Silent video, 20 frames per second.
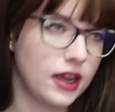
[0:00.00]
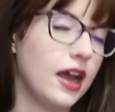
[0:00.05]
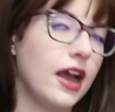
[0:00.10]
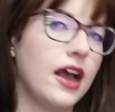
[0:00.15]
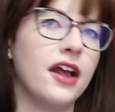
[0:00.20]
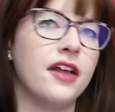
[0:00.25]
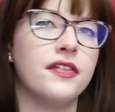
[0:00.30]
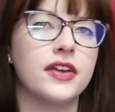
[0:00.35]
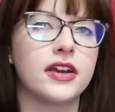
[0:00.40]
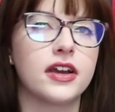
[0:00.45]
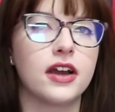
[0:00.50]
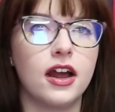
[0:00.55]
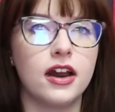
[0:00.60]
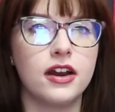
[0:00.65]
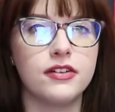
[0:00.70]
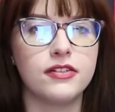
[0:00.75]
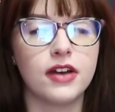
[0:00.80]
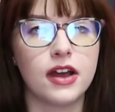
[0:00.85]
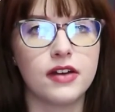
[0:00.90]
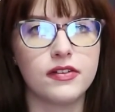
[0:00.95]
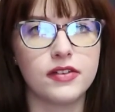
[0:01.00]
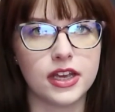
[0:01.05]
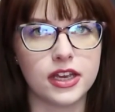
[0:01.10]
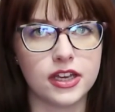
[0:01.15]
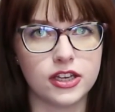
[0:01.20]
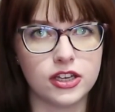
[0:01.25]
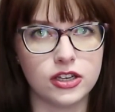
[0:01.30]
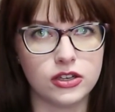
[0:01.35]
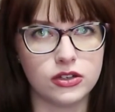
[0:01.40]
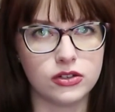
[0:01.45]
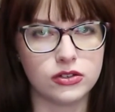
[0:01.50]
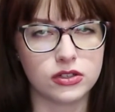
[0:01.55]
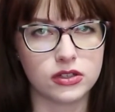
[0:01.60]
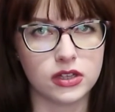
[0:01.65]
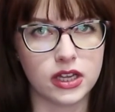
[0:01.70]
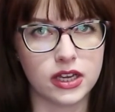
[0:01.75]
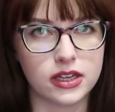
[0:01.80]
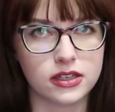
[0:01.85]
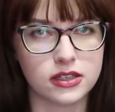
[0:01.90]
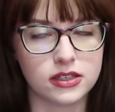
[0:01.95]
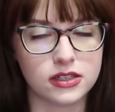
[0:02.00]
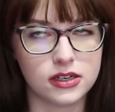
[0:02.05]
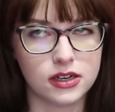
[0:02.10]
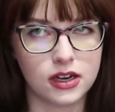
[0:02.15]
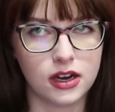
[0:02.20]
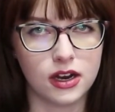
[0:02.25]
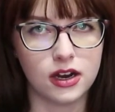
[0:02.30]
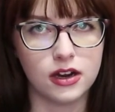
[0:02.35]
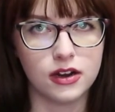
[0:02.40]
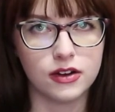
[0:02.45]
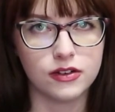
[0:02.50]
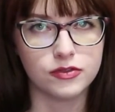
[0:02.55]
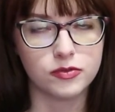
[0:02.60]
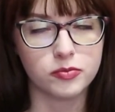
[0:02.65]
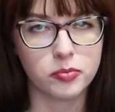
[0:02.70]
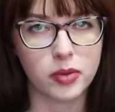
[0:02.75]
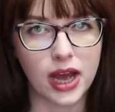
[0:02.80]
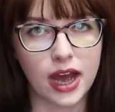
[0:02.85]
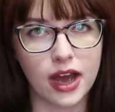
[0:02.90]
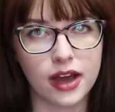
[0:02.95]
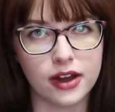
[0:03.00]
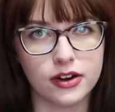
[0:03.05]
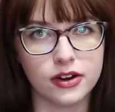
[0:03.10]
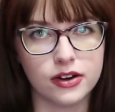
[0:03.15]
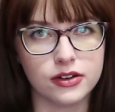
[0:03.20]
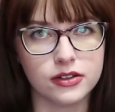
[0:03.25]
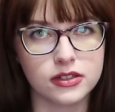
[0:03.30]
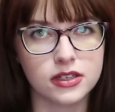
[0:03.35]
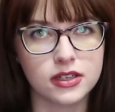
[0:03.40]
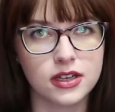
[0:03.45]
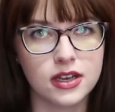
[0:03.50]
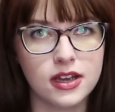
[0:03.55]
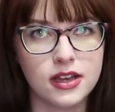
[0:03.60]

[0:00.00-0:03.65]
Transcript: and they kind of have a huge list of patterns